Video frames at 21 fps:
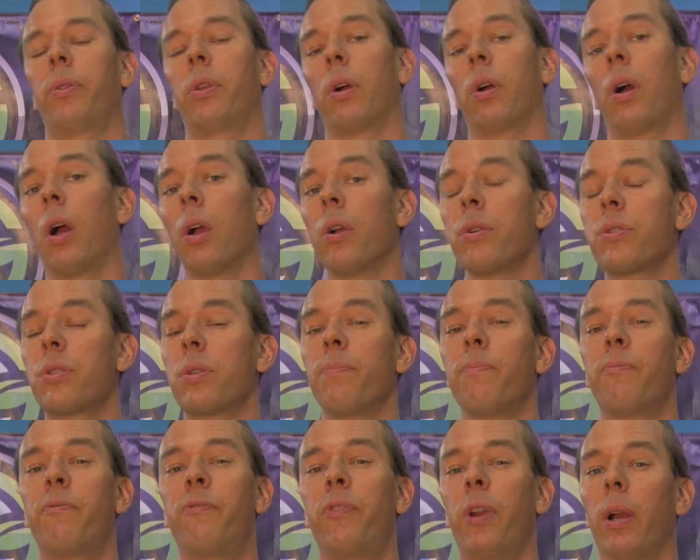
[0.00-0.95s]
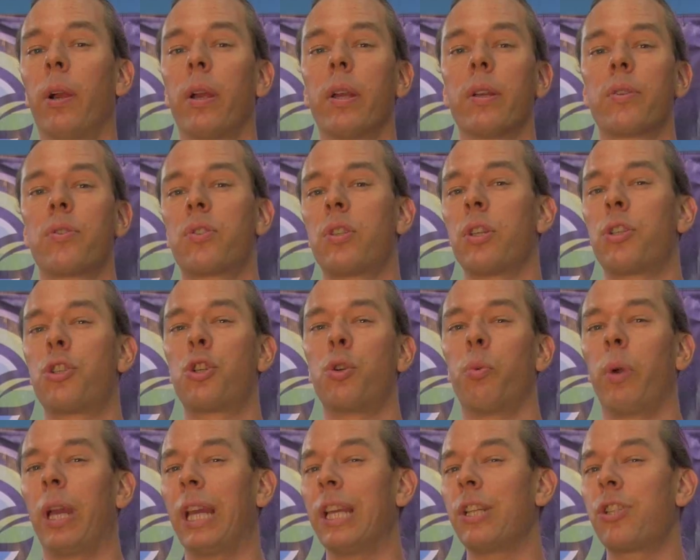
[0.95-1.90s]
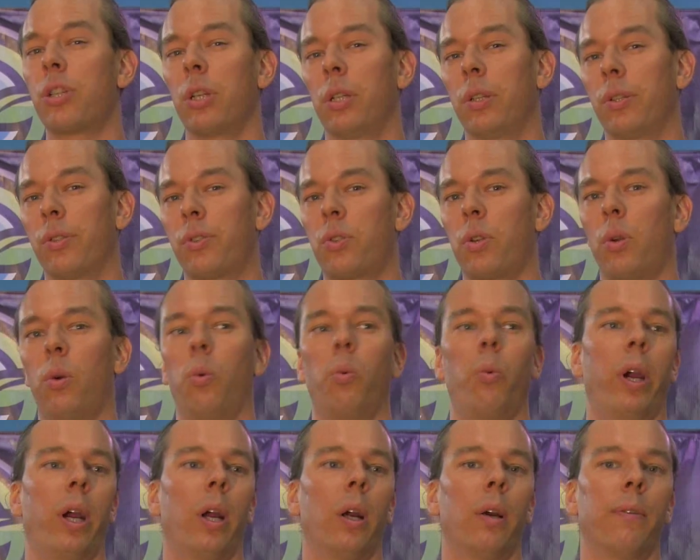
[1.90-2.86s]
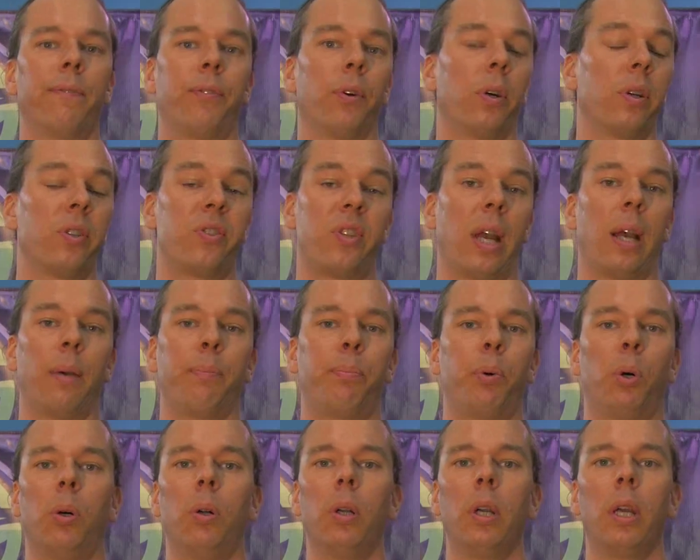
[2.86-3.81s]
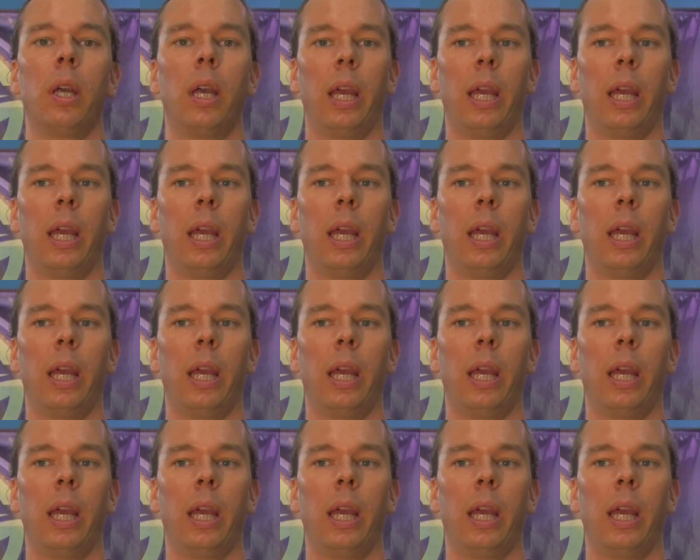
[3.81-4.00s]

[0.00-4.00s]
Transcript: There are some various situations where, for example,